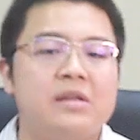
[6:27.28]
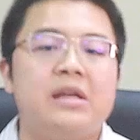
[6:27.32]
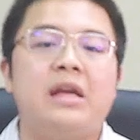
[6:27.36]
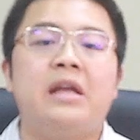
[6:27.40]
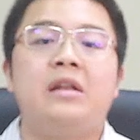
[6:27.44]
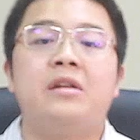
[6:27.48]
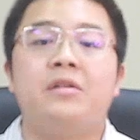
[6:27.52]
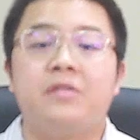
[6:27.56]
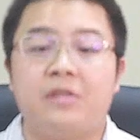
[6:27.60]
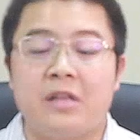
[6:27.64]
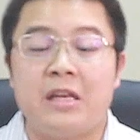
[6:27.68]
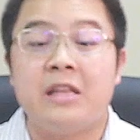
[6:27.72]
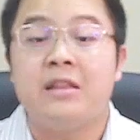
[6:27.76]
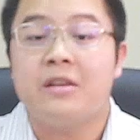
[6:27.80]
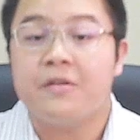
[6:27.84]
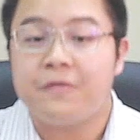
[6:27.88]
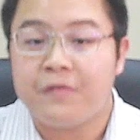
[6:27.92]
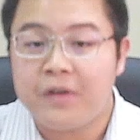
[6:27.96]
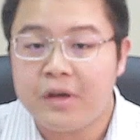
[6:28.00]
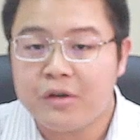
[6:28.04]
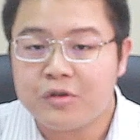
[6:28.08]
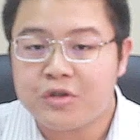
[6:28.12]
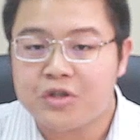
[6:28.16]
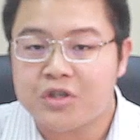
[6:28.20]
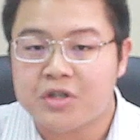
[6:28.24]
in the
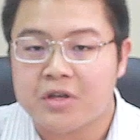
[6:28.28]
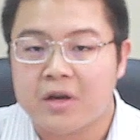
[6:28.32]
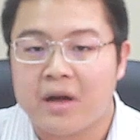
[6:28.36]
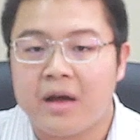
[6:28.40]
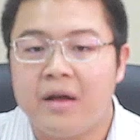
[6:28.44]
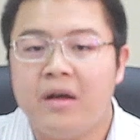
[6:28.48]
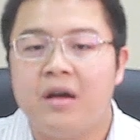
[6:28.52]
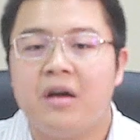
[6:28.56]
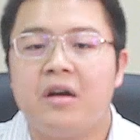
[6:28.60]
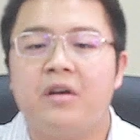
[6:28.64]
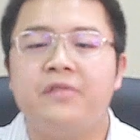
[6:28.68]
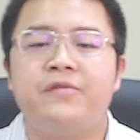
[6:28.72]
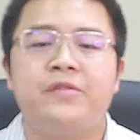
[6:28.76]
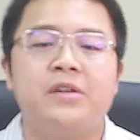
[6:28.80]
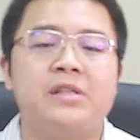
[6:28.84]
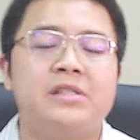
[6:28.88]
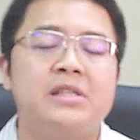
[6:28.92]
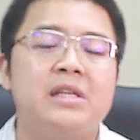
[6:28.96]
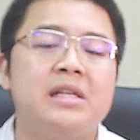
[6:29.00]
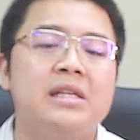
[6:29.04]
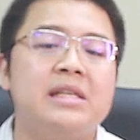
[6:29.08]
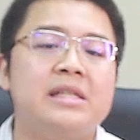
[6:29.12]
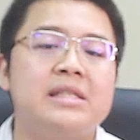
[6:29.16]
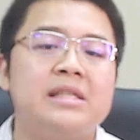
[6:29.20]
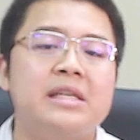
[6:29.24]
future, her
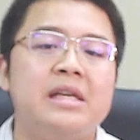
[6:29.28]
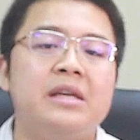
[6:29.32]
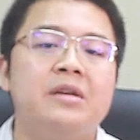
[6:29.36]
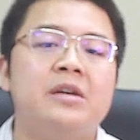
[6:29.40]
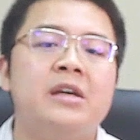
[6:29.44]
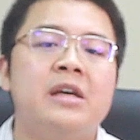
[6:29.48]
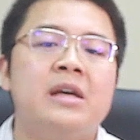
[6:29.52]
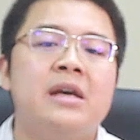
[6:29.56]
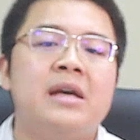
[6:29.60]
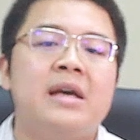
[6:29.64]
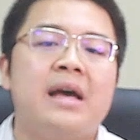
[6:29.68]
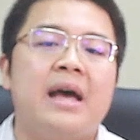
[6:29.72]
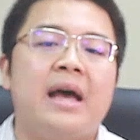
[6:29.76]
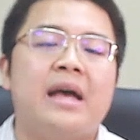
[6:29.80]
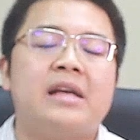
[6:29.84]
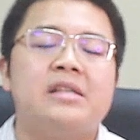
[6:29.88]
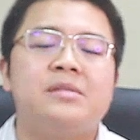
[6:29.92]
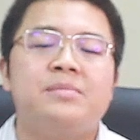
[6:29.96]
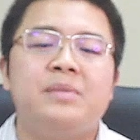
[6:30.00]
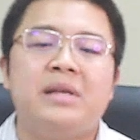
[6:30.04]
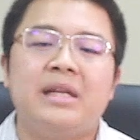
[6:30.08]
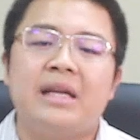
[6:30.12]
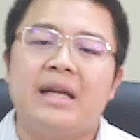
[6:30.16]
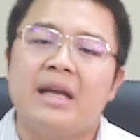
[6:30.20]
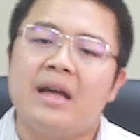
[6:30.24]
fertility has
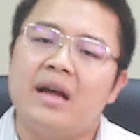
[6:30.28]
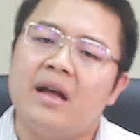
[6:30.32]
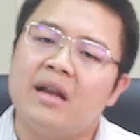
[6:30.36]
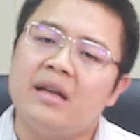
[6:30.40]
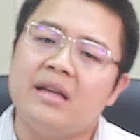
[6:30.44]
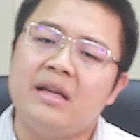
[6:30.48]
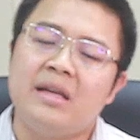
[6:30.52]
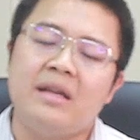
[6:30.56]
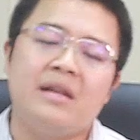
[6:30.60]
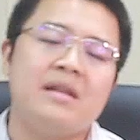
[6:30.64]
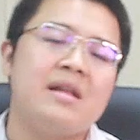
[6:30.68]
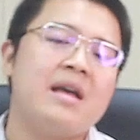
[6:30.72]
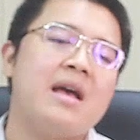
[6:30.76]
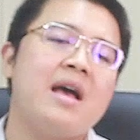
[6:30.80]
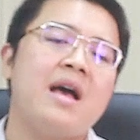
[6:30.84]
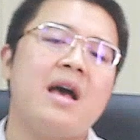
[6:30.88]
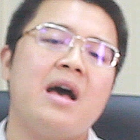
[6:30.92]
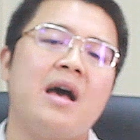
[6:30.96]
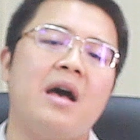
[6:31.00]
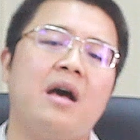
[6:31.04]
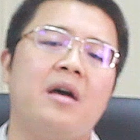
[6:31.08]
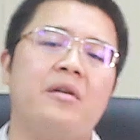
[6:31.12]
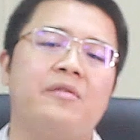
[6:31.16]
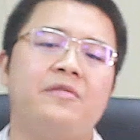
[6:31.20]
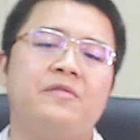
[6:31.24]
been cut in
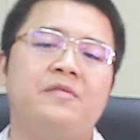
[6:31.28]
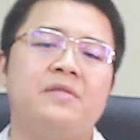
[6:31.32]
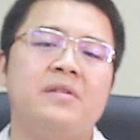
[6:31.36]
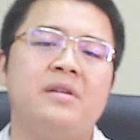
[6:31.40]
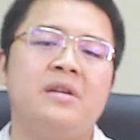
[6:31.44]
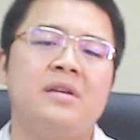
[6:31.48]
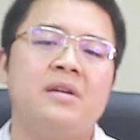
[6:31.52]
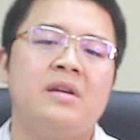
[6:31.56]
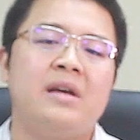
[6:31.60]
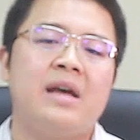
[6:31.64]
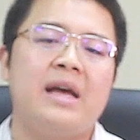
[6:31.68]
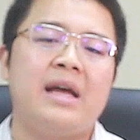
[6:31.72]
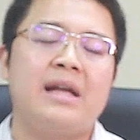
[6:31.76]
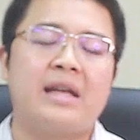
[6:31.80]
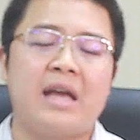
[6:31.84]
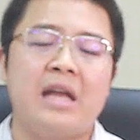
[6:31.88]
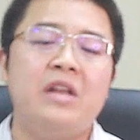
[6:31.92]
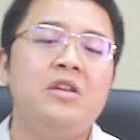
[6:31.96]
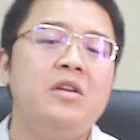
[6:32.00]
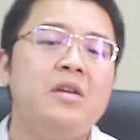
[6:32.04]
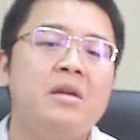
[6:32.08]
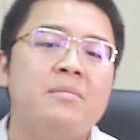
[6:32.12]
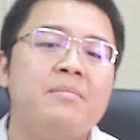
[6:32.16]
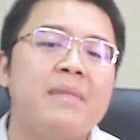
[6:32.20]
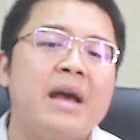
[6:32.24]
half. And can
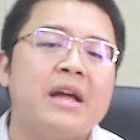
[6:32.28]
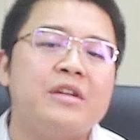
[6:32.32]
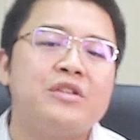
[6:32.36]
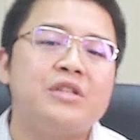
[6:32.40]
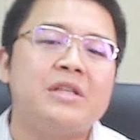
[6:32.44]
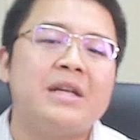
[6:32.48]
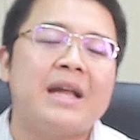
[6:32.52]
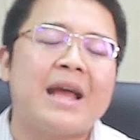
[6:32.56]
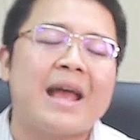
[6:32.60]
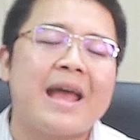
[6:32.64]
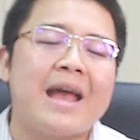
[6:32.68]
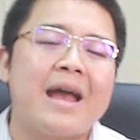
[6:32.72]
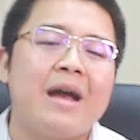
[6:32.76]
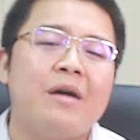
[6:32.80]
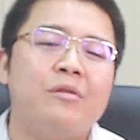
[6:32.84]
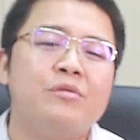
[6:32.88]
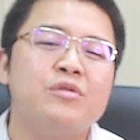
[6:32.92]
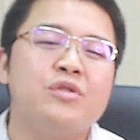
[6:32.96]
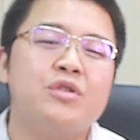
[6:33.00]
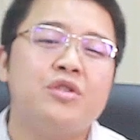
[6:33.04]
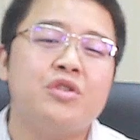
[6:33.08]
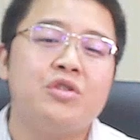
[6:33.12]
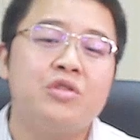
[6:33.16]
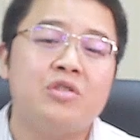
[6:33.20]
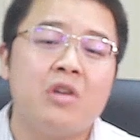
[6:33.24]
you imagine how
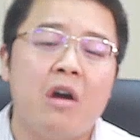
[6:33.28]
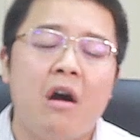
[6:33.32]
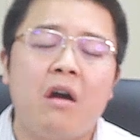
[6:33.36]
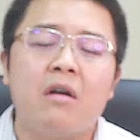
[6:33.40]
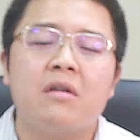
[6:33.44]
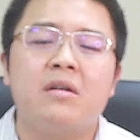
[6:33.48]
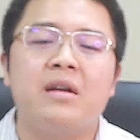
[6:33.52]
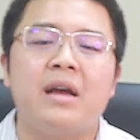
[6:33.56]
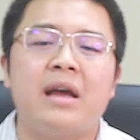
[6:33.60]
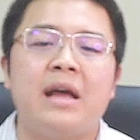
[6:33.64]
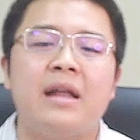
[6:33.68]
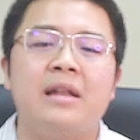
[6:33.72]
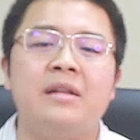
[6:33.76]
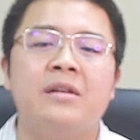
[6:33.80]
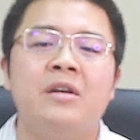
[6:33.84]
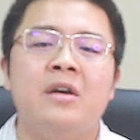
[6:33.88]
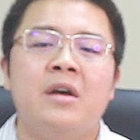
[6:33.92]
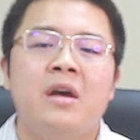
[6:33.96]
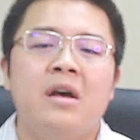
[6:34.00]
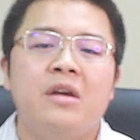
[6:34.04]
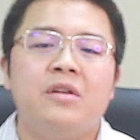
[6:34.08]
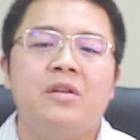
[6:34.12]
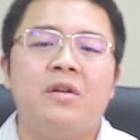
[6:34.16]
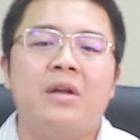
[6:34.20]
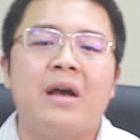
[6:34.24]
shocked and
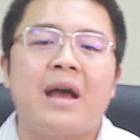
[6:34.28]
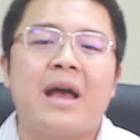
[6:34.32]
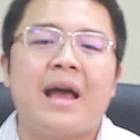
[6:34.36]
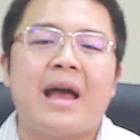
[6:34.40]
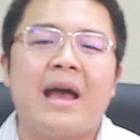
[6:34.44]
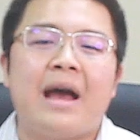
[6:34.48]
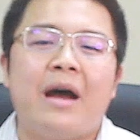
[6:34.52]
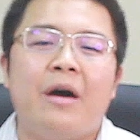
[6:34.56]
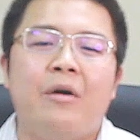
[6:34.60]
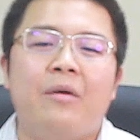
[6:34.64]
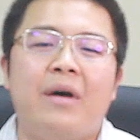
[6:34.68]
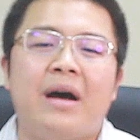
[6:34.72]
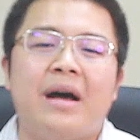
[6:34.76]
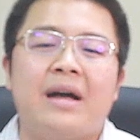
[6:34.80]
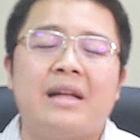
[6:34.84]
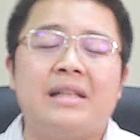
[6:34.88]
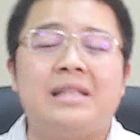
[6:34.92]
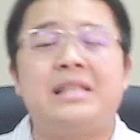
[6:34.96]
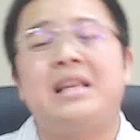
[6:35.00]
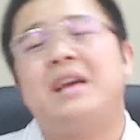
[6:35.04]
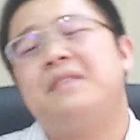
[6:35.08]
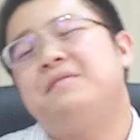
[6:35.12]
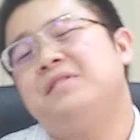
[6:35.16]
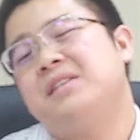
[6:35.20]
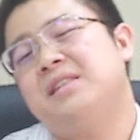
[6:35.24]
how
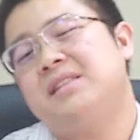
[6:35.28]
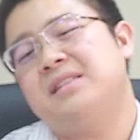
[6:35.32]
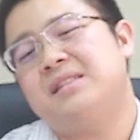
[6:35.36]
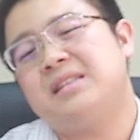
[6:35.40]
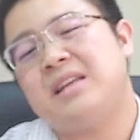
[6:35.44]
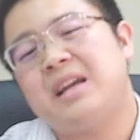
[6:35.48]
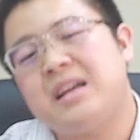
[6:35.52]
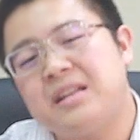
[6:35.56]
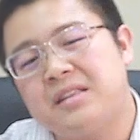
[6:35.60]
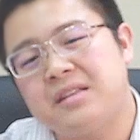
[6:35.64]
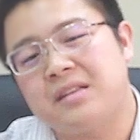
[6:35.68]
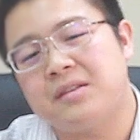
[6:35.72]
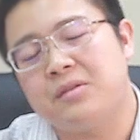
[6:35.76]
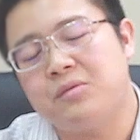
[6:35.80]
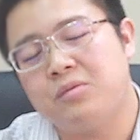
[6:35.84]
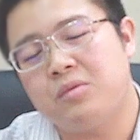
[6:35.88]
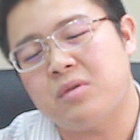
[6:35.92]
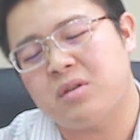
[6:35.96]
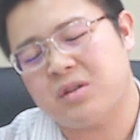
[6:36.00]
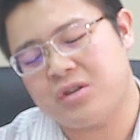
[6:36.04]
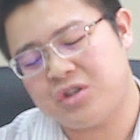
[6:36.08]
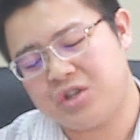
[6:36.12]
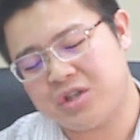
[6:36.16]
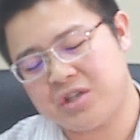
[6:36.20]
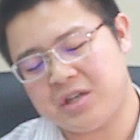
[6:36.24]
devastated
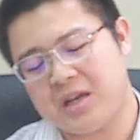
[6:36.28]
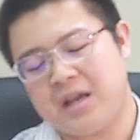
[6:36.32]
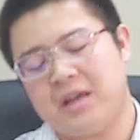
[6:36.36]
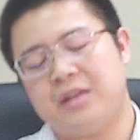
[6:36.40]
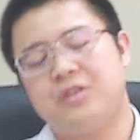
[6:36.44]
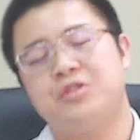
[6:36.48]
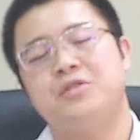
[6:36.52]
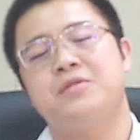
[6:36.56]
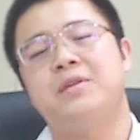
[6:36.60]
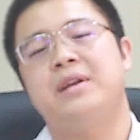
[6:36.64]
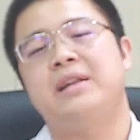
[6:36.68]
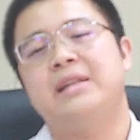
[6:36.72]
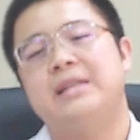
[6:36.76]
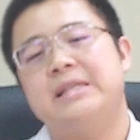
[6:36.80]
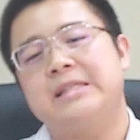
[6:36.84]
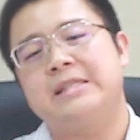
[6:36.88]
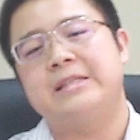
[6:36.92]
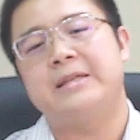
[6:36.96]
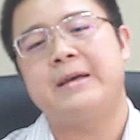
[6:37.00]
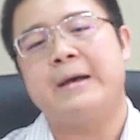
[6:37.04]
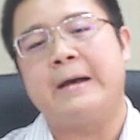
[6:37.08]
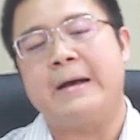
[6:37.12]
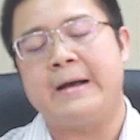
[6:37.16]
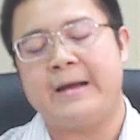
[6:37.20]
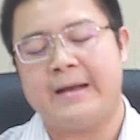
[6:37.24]
was she during the
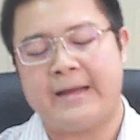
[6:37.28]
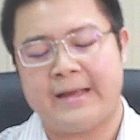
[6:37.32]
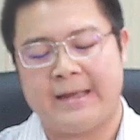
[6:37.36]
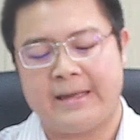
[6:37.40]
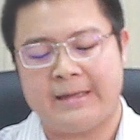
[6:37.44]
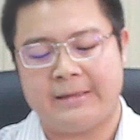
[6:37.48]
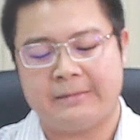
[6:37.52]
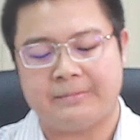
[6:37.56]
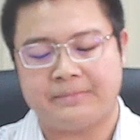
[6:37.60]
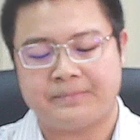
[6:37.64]
time?